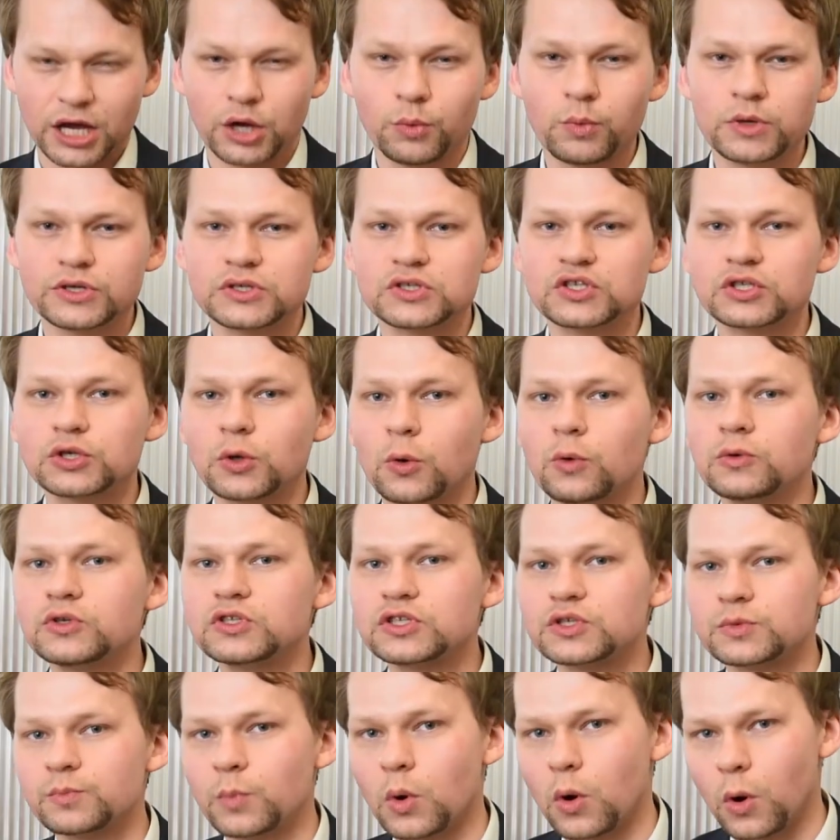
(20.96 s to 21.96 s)
It was so
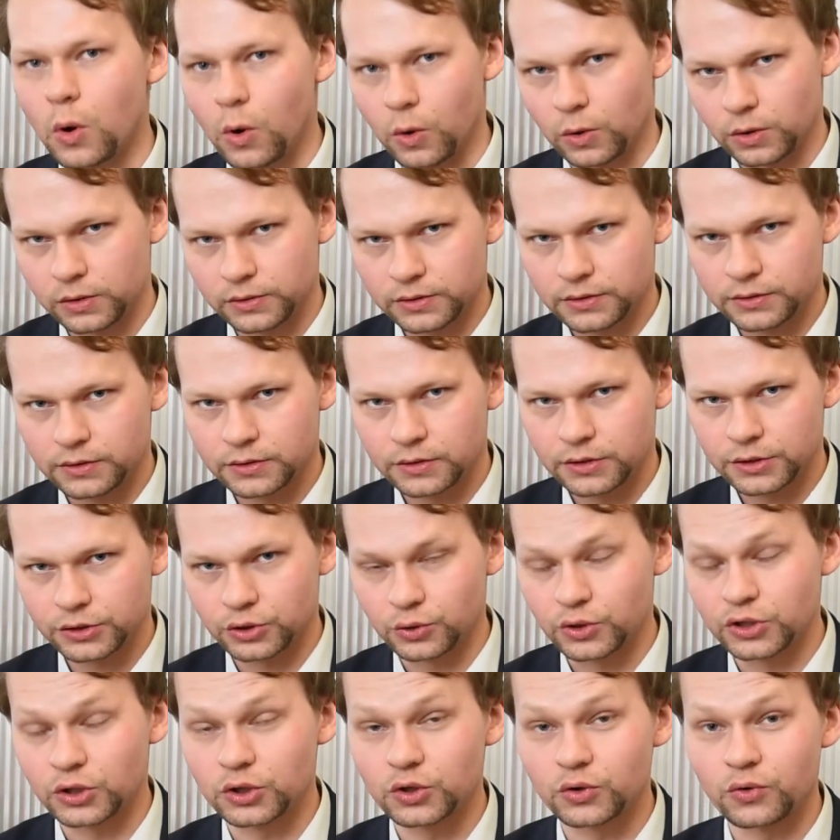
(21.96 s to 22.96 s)
small you
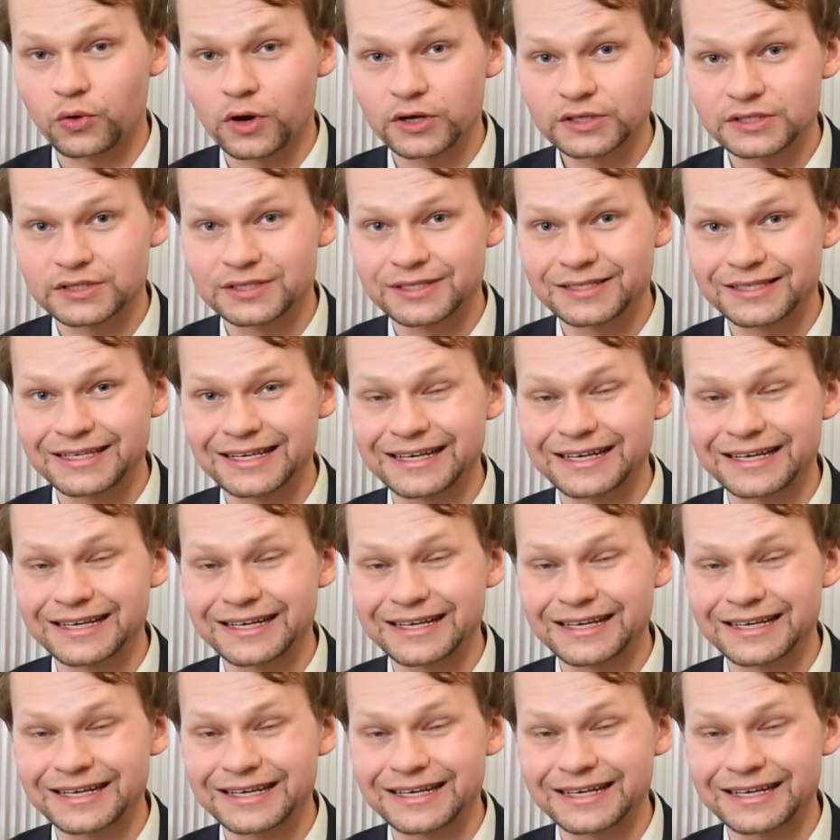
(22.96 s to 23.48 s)
could cross it